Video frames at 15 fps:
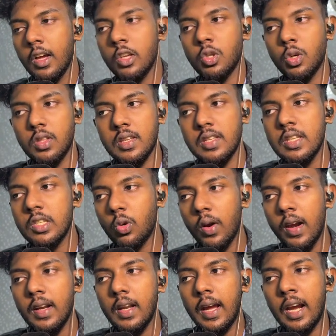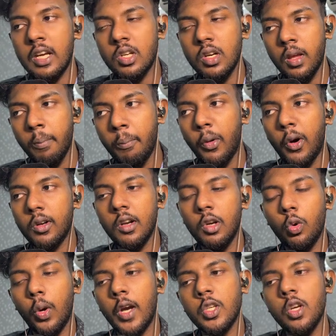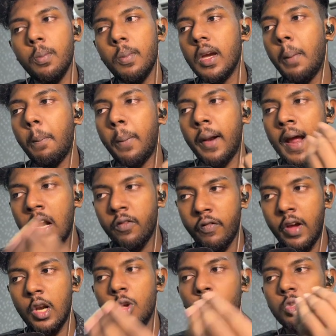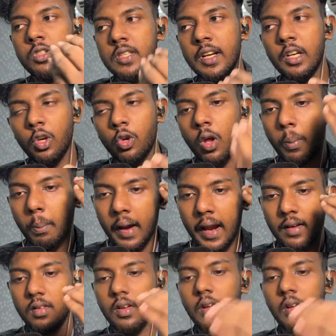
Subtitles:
So this is quite actually important to actually make a brand value set in your mind.